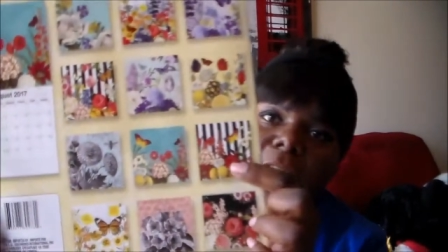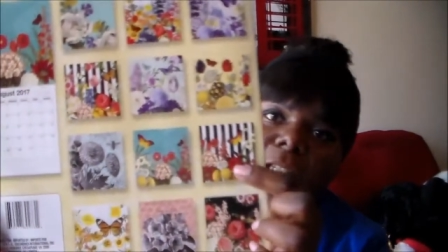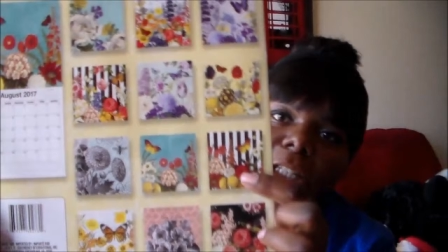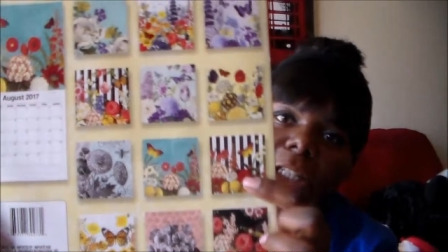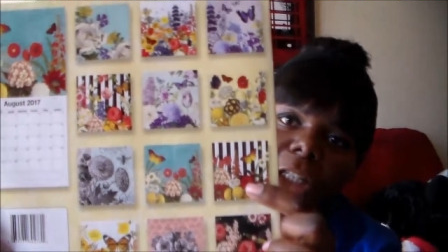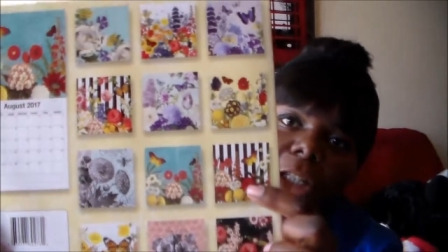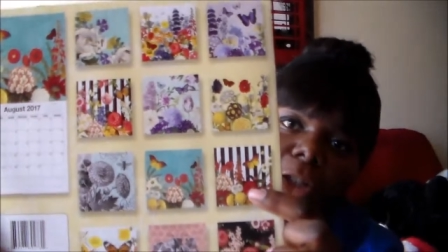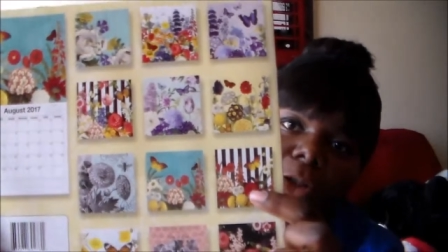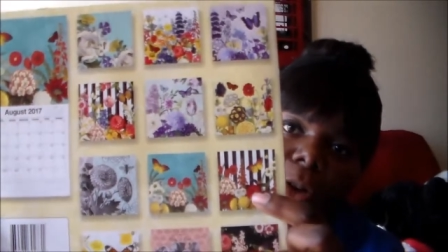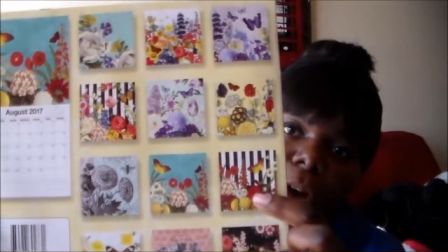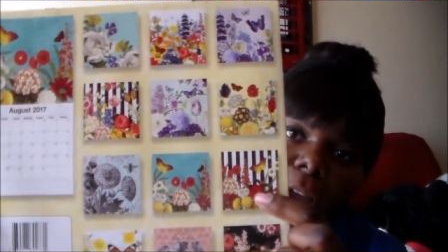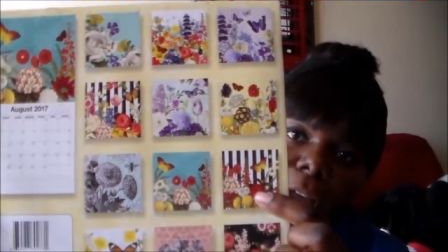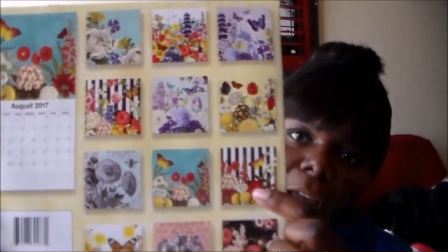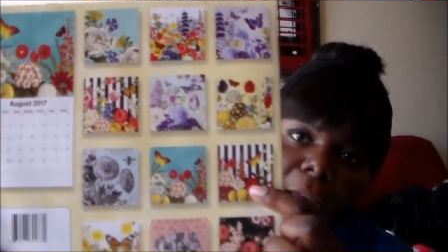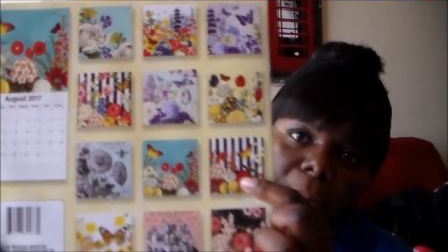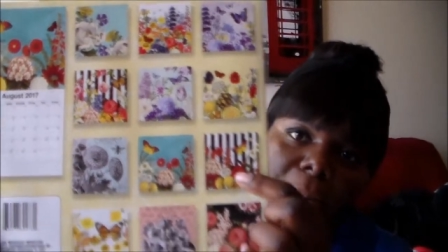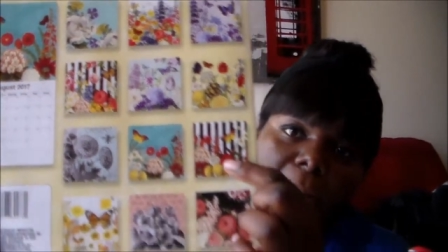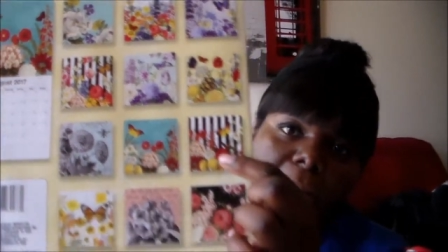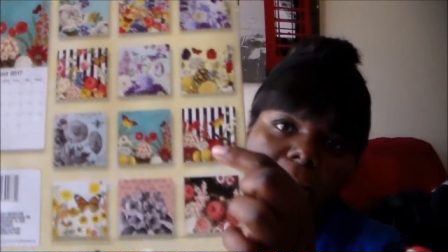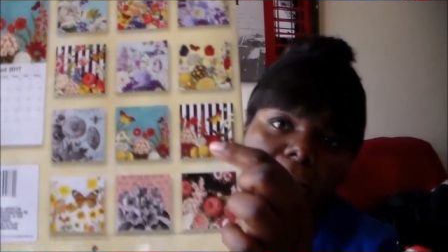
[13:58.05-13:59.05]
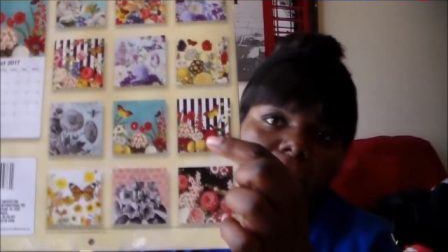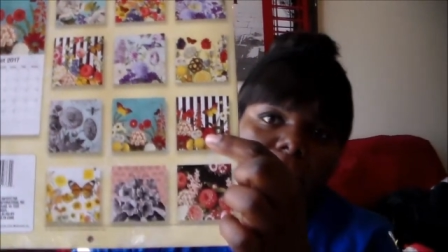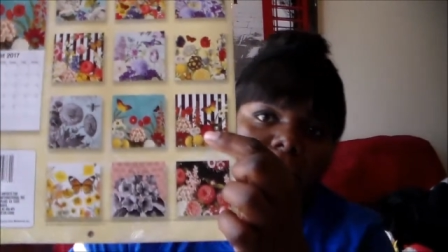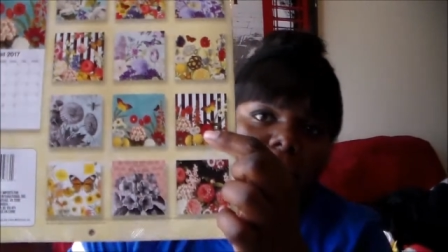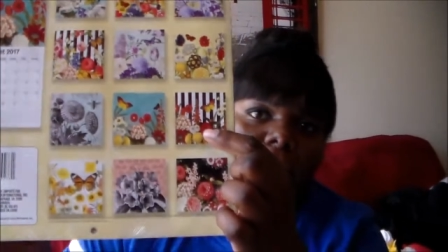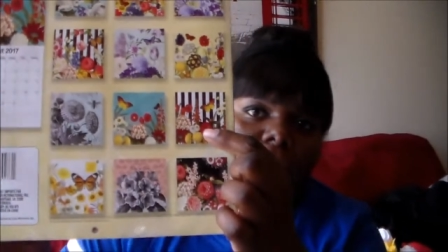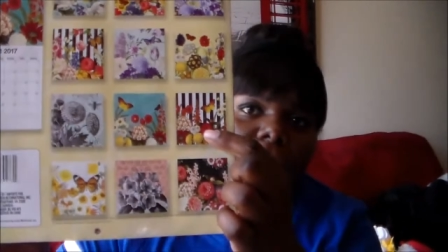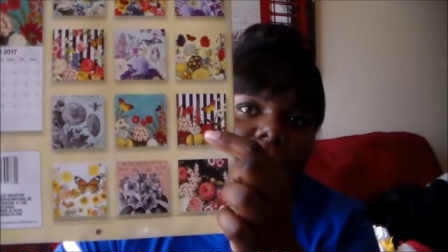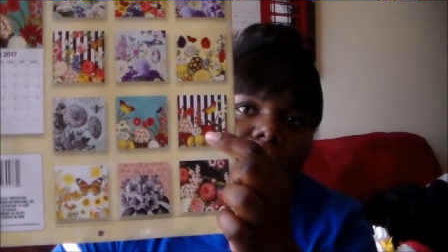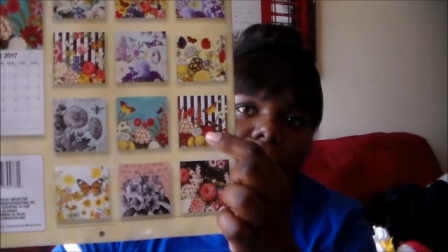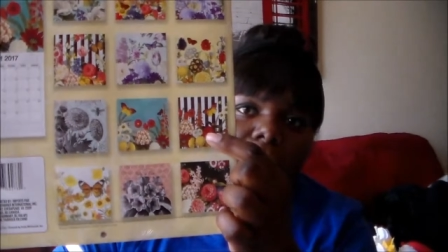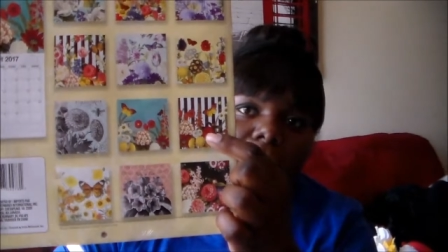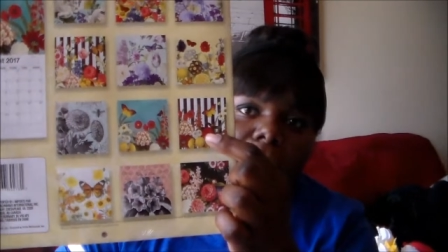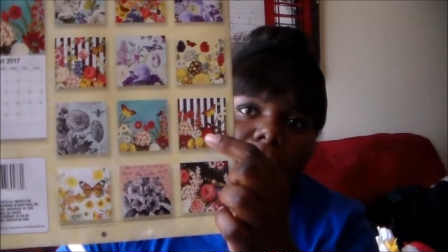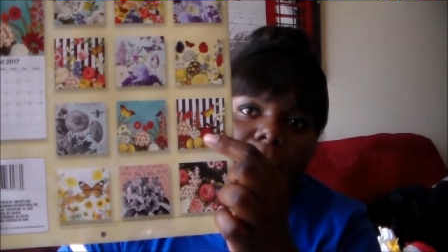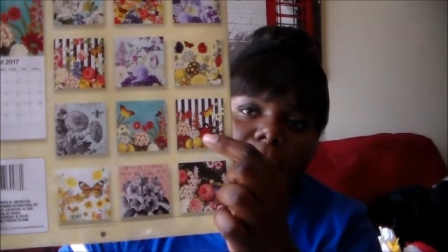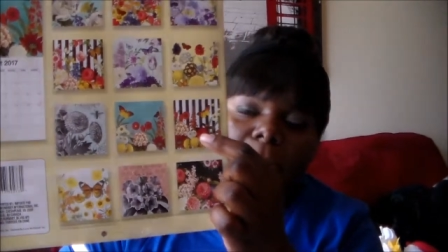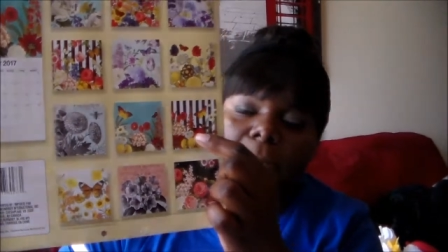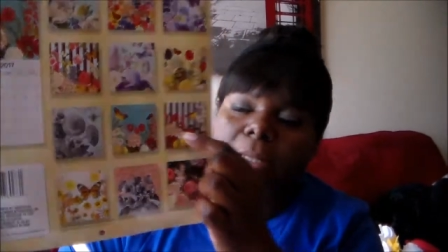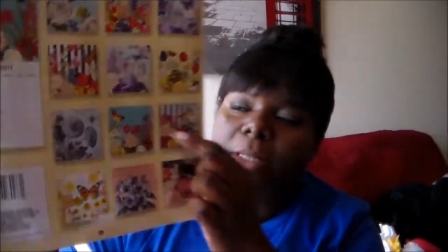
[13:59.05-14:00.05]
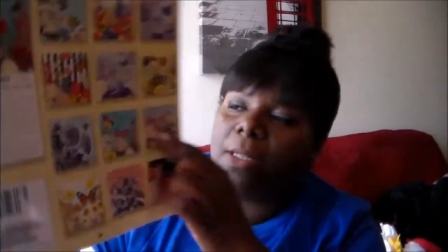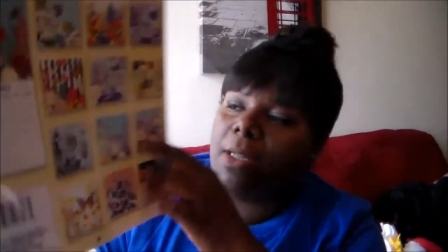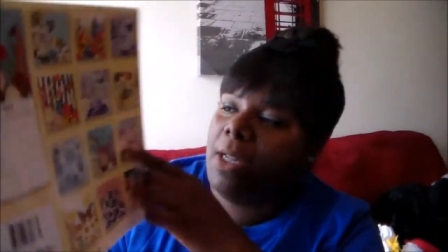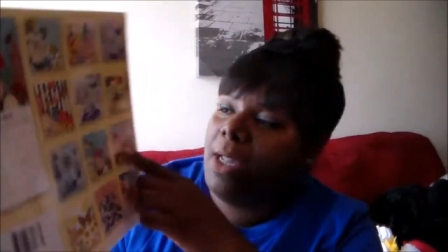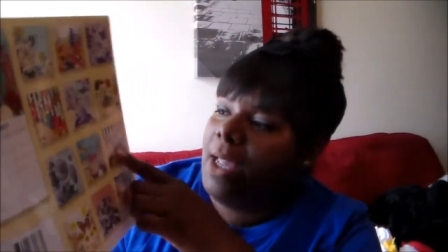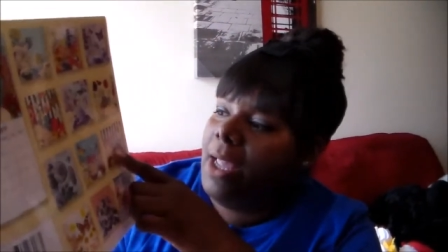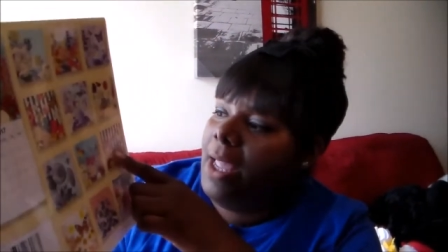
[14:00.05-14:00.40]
the stripe. I love stripes.